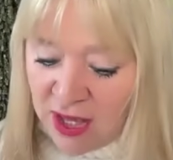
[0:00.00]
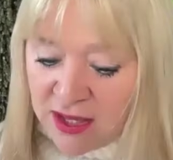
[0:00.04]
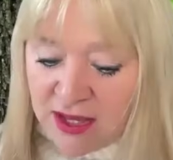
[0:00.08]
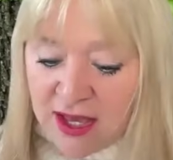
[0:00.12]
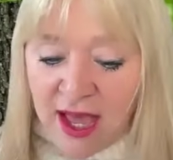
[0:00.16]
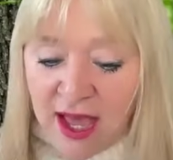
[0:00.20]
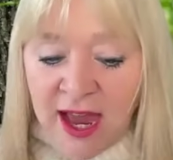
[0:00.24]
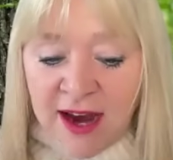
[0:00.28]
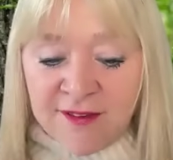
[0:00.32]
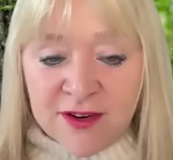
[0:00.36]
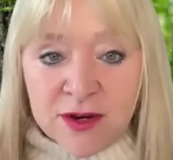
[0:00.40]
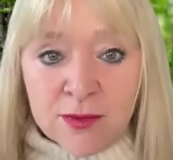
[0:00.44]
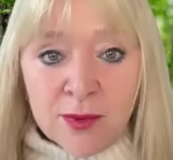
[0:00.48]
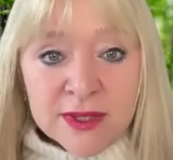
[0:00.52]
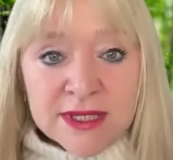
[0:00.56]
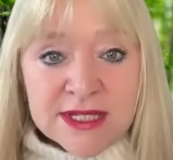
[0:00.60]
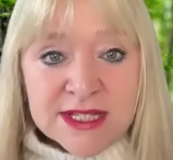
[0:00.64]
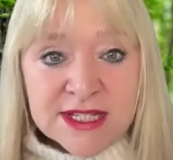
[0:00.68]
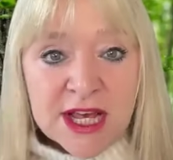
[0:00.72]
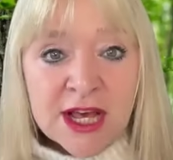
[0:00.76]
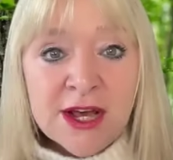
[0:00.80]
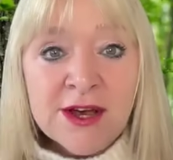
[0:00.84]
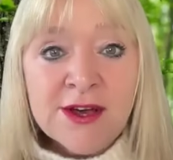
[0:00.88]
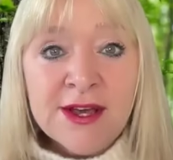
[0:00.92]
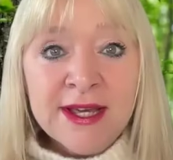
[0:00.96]
Everyone's
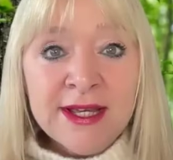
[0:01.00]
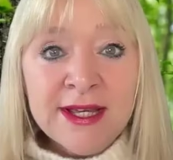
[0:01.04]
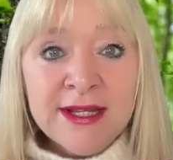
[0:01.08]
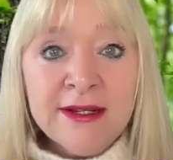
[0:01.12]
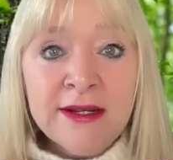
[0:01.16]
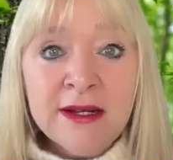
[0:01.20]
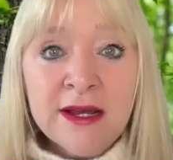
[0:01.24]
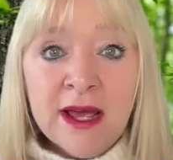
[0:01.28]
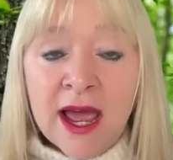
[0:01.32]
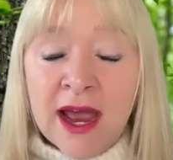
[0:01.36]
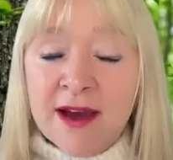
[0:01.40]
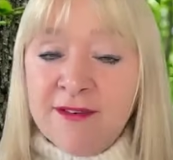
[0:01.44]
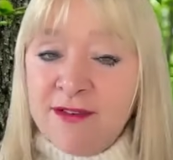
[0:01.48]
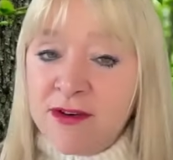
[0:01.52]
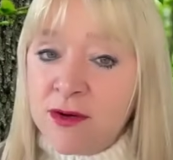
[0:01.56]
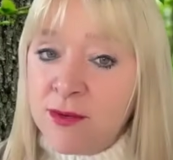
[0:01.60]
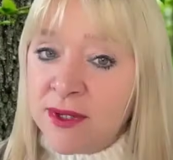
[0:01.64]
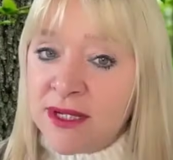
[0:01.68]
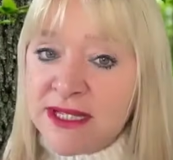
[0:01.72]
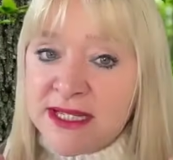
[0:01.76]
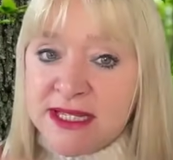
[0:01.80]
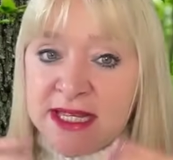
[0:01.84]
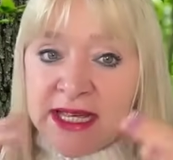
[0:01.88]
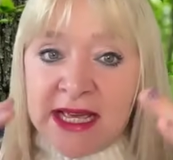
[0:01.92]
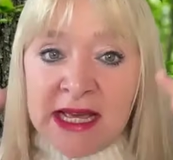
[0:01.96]
hurting,
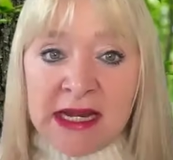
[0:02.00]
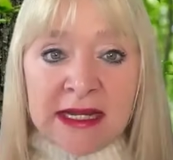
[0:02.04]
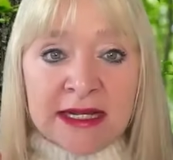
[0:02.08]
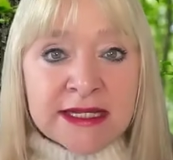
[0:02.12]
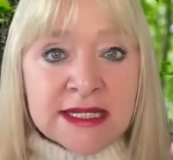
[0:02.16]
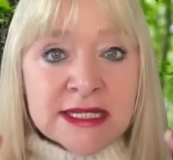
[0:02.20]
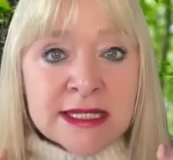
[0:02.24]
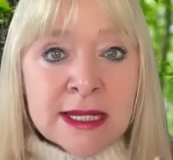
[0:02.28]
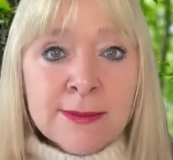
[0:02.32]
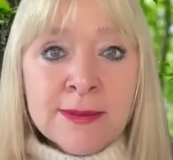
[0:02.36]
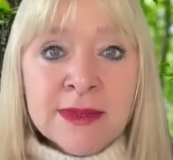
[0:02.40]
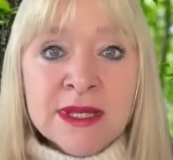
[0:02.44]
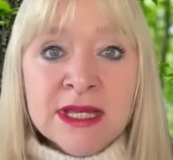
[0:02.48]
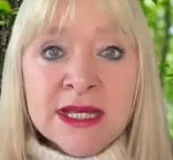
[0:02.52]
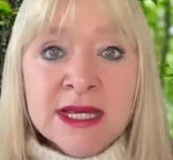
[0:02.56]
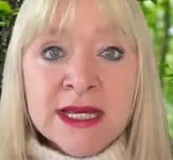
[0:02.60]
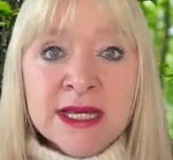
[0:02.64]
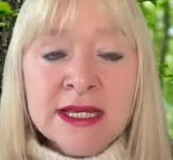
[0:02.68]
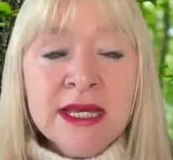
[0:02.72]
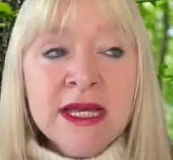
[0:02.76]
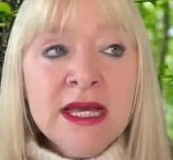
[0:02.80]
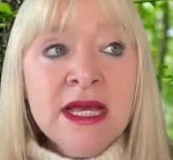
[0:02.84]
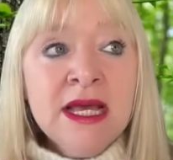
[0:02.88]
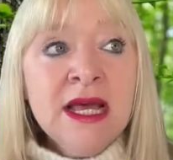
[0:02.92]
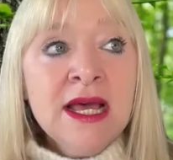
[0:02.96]
everyone's healing
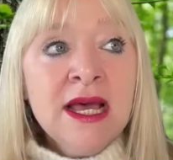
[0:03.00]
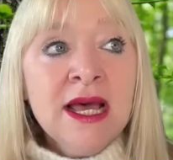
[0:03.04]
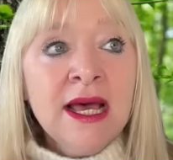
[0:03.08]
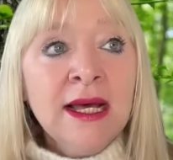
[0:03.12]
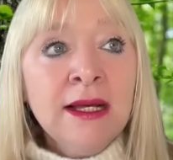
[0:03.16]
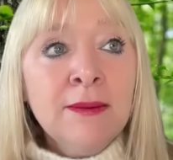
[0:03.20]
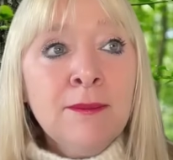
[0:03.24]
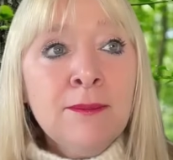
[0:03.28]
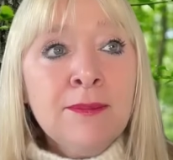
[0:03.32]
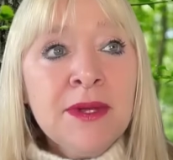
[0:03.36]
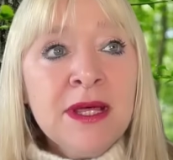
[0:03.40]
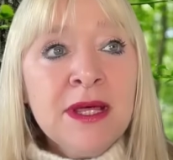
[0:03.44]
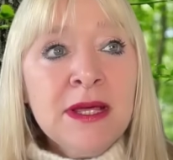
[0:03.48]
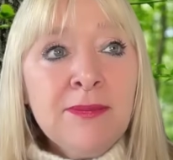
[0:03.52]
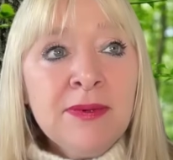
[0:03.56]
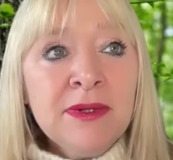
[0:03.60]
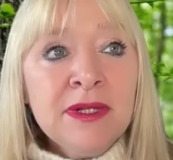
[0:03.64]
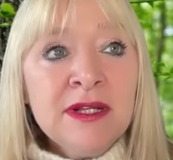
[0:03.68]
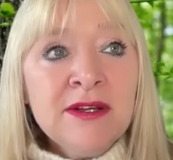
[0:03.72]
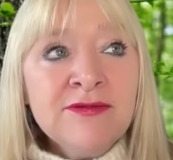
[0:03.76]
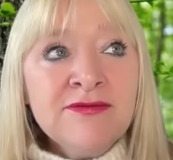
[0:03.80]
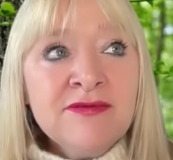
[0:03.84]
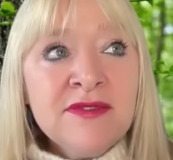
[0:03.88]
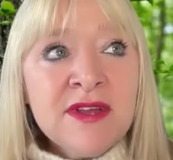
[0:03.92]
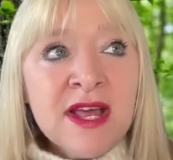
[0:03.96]
something, and people
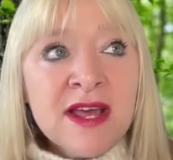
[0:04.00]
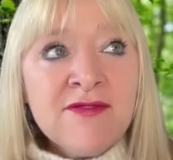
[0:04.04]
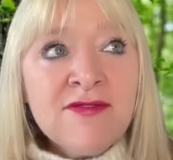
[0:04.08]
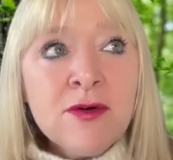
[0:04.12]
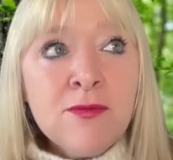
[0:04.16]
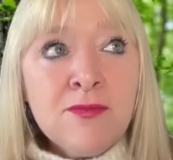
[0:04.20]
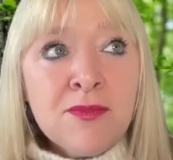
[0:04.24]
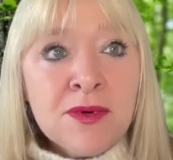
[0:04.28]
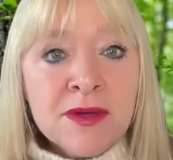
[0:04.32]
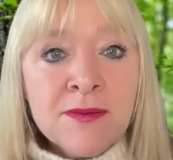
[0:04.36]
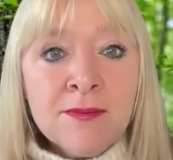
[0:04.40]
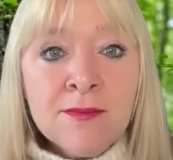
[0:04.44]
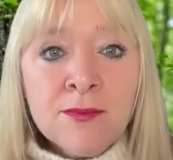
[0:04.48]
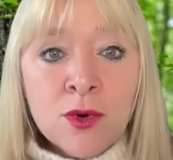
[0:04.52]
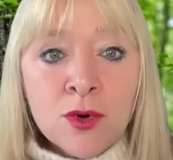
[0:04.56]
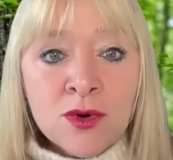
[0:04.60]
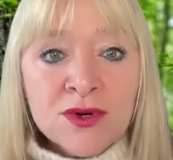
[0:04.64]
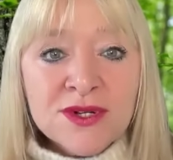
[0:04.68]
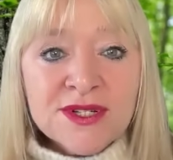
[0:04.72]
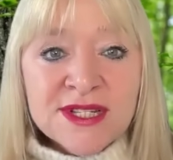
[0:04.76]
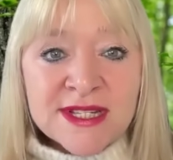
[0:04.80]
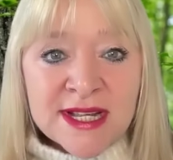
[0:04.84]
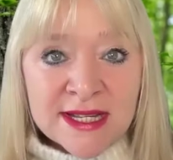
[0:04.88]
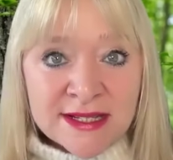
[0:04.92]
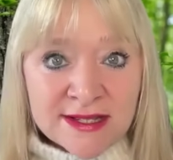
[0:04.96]
have never been more
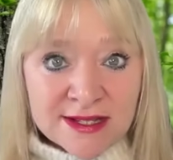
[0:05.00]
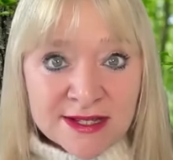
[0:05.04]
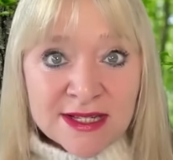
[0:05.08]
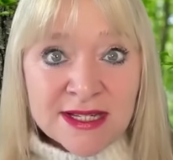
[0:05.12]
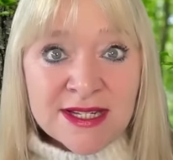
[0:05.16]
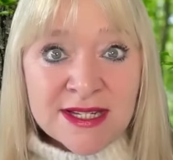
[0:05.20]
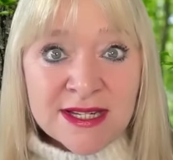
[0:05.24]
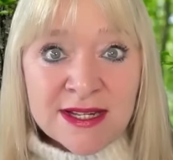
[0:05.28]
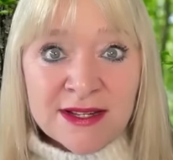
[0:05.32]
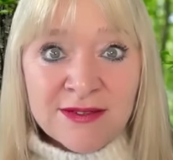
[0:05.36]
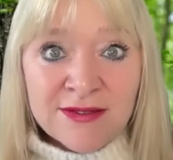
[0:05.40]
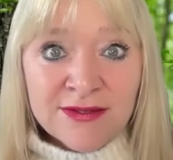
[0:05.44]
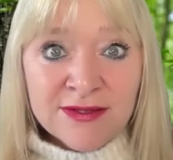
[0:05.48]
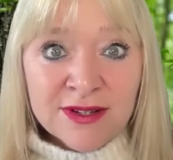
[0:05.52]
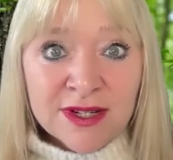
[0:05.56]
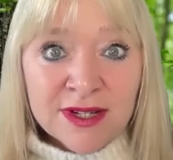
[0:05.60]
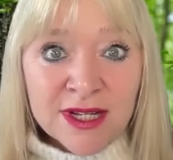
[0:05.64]
sensitive.